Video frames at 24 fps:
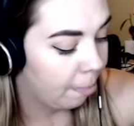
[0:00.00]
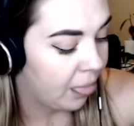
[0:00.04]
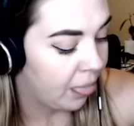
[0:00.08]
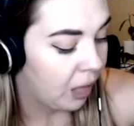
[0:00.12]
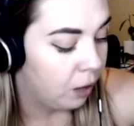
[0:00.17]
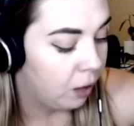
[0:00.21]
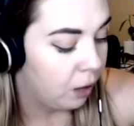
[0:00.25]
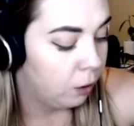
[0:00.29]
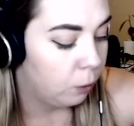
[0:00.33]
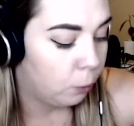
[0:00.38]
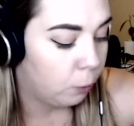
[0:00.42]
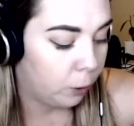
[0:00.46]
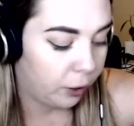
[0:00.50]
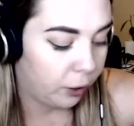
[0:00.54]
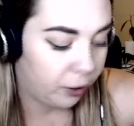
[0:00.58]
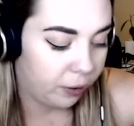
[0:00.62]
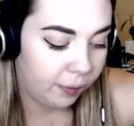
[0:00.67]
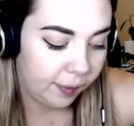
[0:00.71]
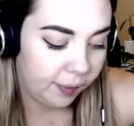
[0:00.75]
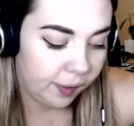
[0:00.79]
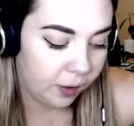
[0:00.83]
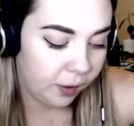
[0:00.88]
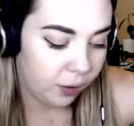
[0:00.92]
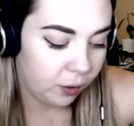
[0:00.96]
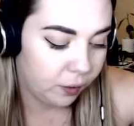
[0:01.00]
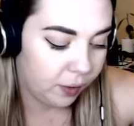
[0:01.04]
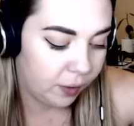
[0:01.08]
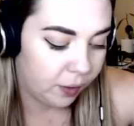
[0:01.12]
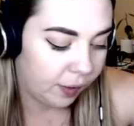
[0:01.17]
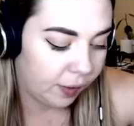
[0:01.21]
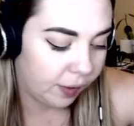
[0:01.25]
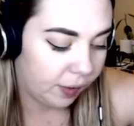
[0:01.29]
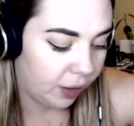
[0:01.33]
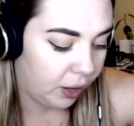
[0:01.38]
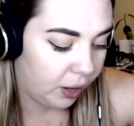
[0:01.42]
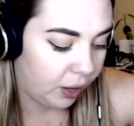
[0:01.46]
Or consider this
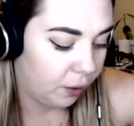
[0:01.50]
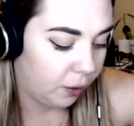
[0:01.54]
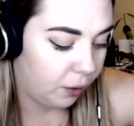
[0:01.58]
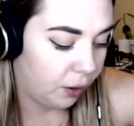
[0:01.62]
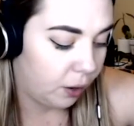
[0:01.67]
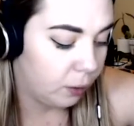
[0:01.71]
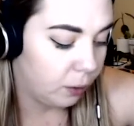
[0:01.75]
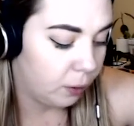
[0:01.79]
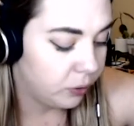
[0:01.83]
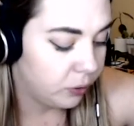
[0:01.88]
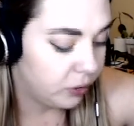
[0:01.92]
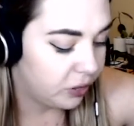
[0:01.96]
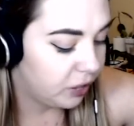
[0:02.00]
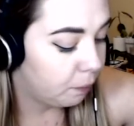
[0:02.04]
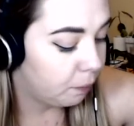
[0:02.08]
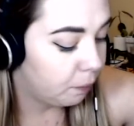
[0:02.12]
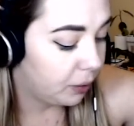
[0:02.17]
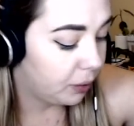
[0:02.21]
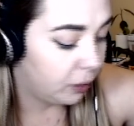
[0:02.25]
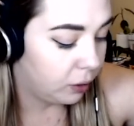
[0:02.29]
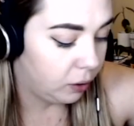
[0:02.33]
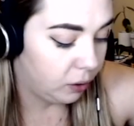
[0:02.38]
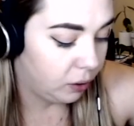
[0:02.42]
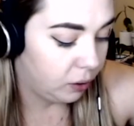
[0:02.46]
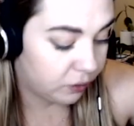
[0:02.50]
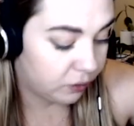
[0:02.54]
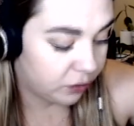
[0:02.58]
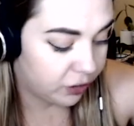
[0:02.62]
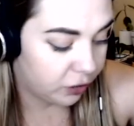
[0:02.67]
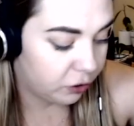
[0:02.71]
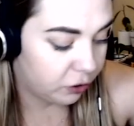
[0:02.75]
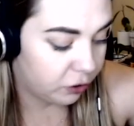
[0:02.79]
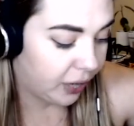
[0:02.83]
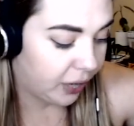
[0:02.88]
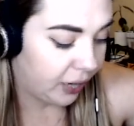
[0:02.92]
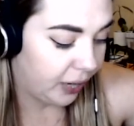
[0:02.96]
scenario, typical of such
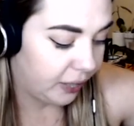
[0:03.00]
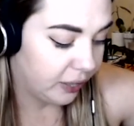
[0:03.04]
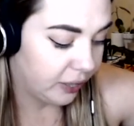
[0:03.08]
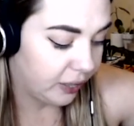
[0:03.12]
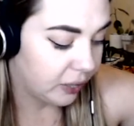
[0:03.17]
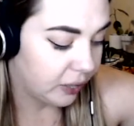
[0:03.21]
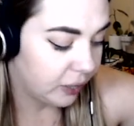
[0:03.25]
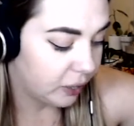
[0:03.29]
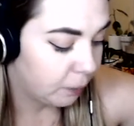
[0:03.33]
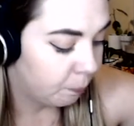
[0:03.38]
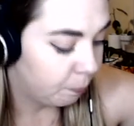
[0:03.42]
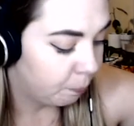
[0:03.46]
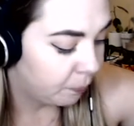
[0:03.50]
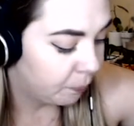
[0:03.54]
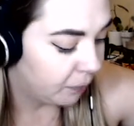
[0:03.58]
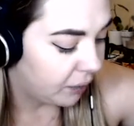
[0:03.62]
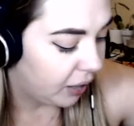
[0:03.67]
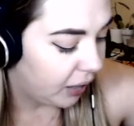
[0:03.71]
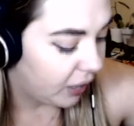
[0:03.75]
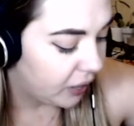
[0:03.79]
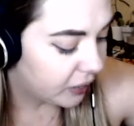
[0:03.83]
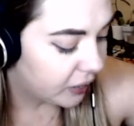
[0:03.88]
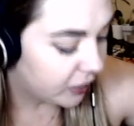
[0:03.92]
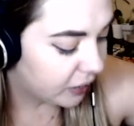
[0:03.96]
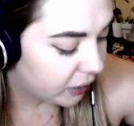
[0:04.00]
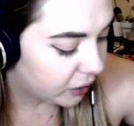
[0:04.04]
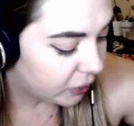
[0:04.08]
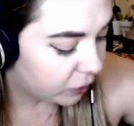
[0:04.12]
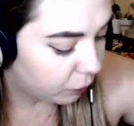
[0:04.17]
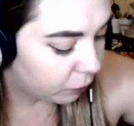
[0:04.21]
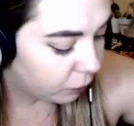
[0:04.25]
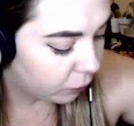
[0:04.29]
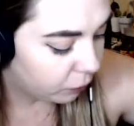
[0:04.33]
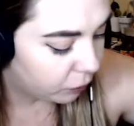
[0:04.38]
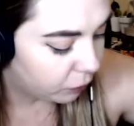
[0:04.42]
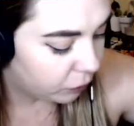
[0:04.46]
cases. A 6-year-old
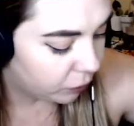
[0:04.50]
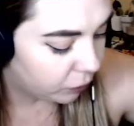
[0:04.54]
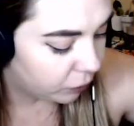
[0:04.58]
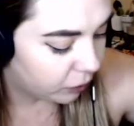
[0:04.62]
girl is